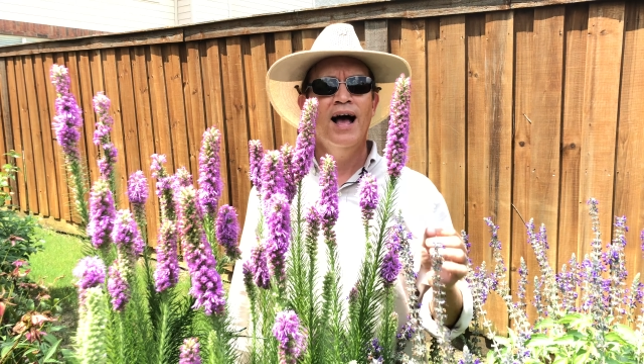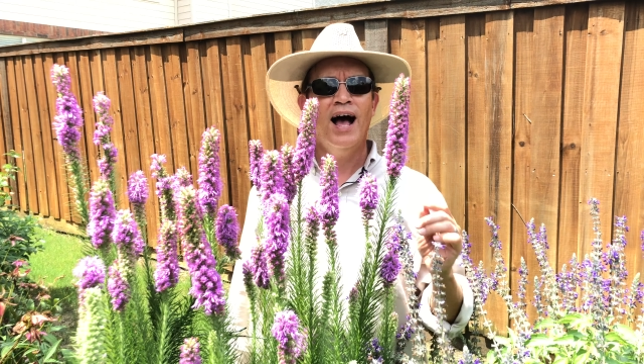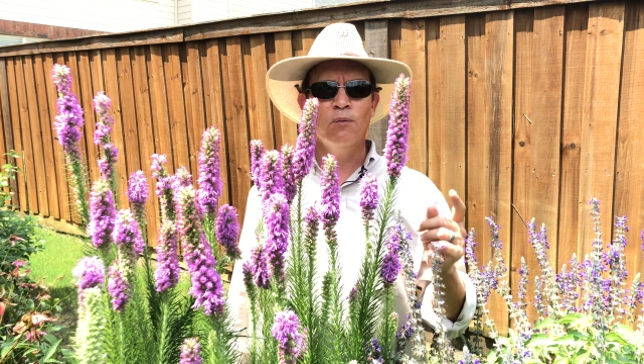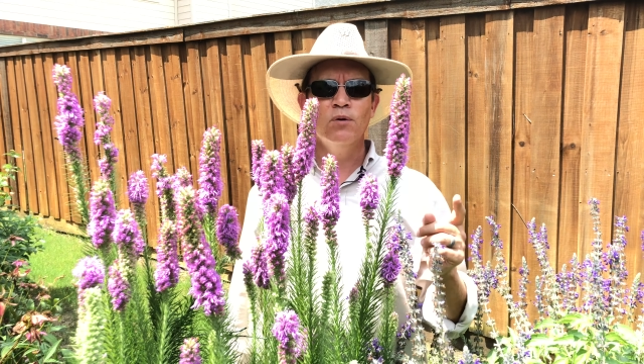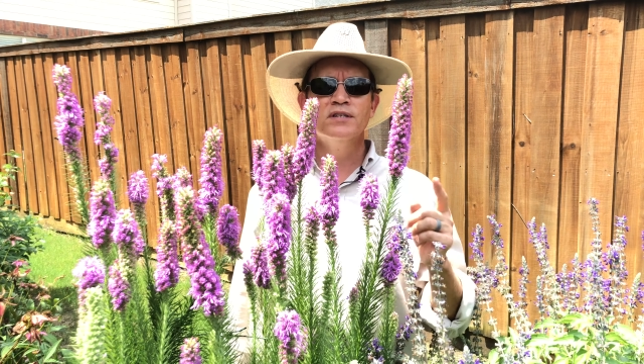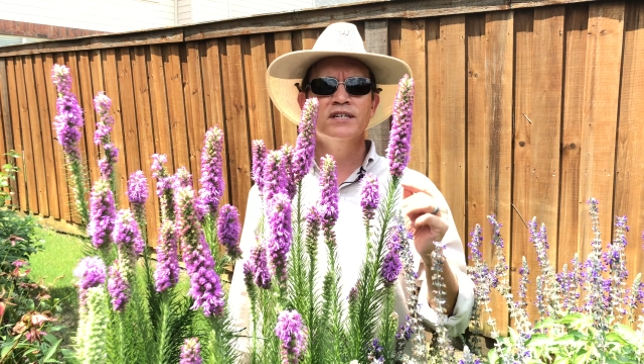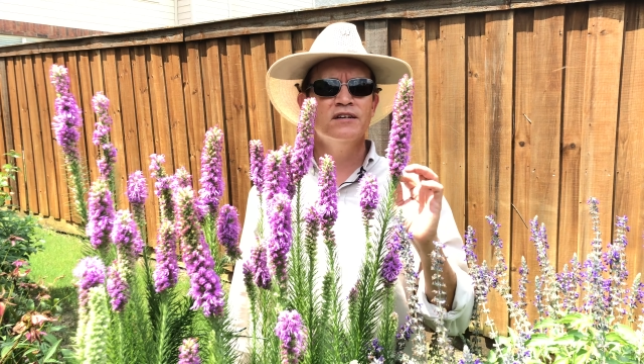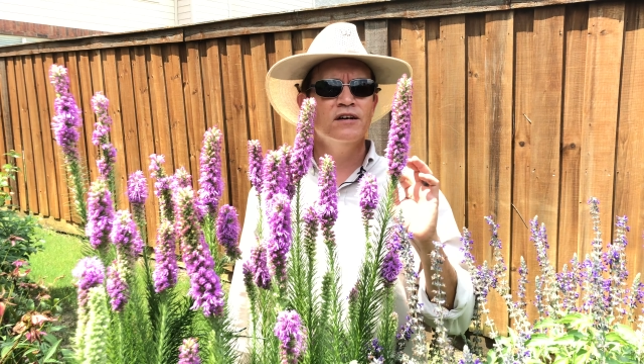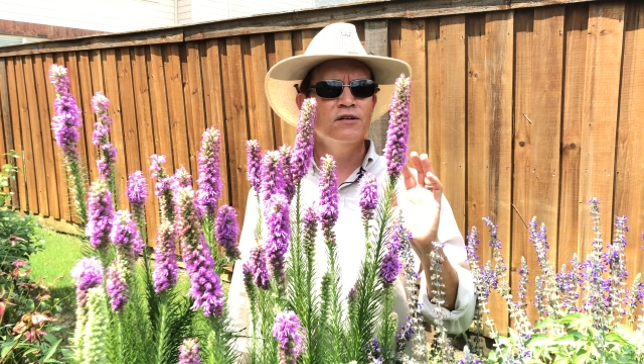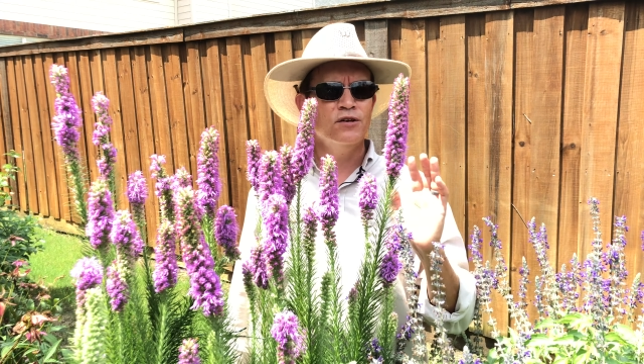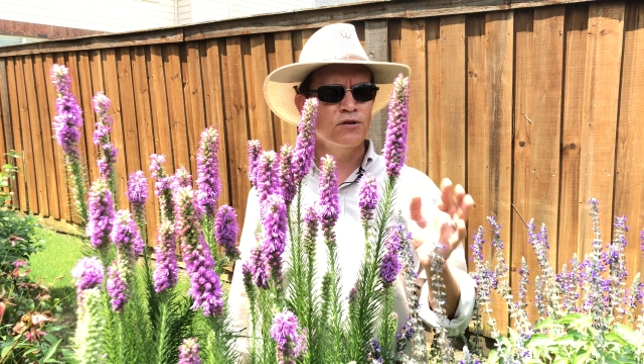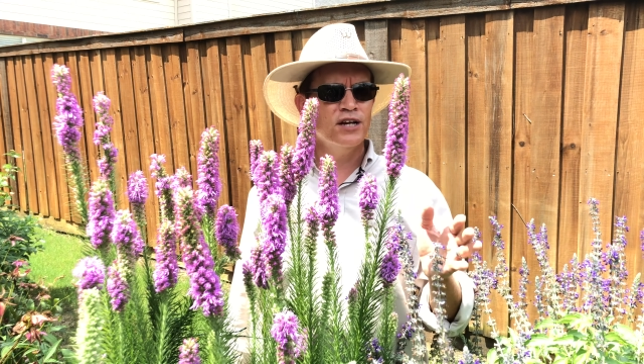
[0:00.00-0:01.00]
I will tell
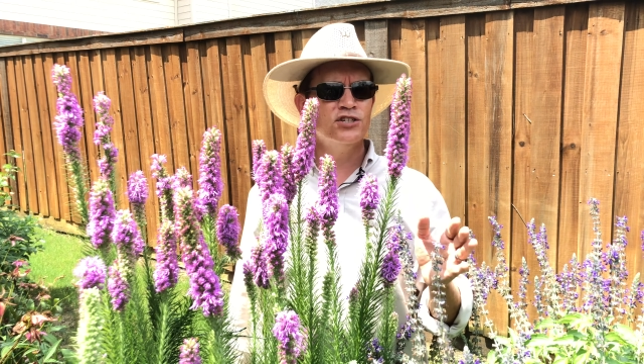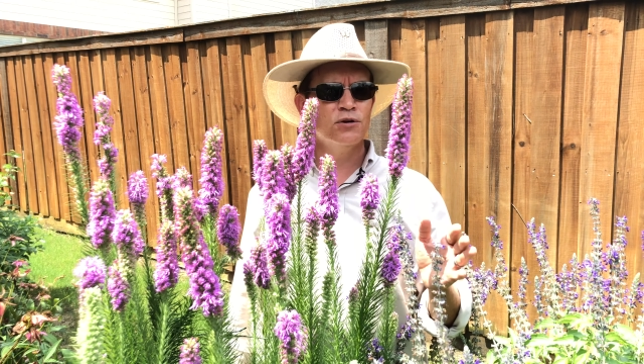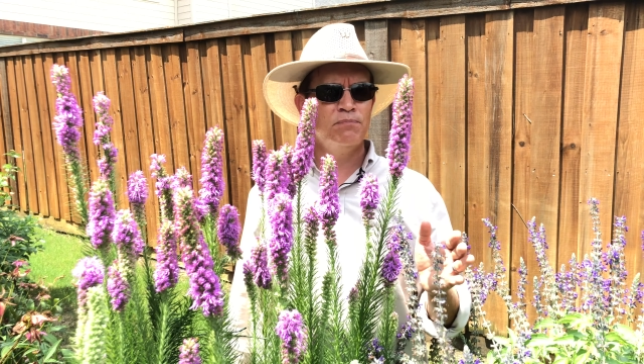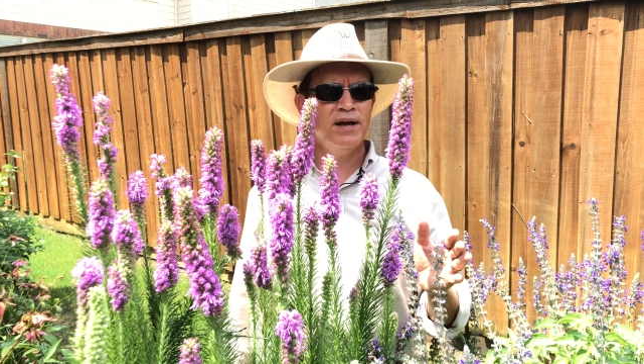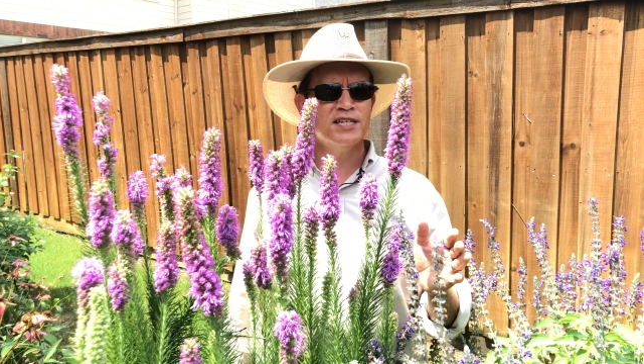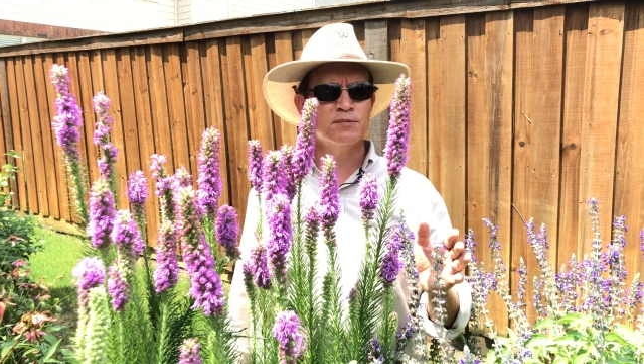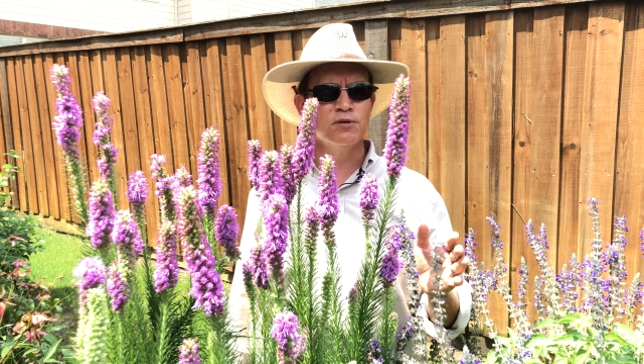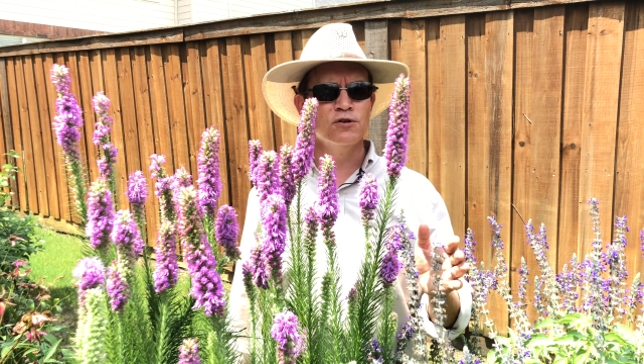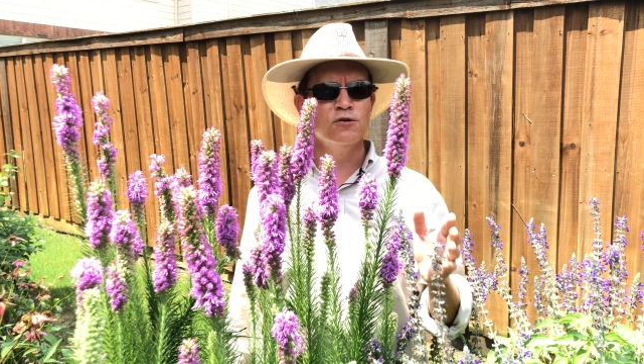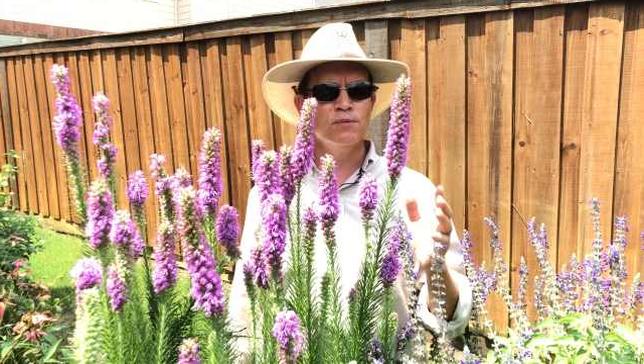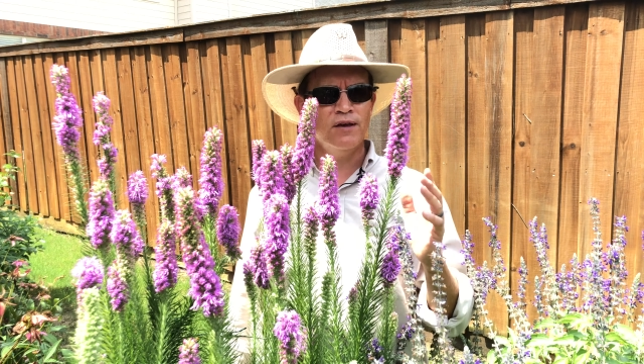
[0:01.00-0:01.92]
you, you'll get your best bloom